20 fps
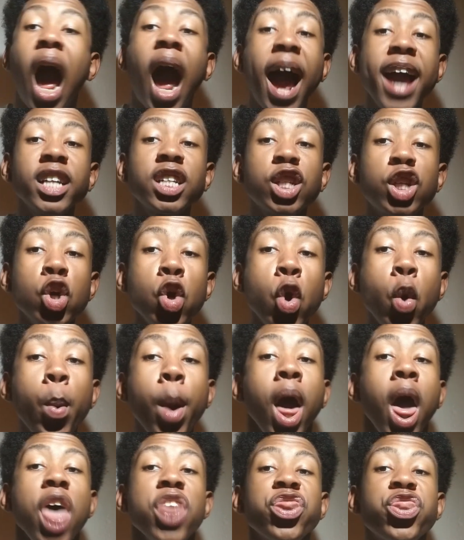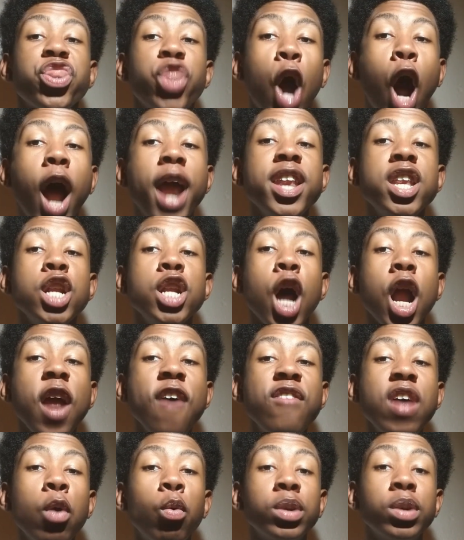Ice Cube thought none
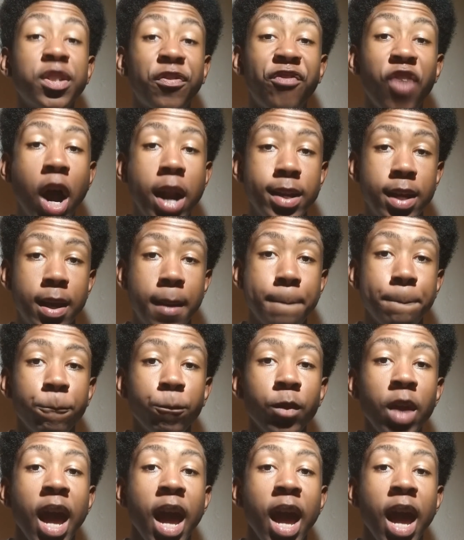of it was funny.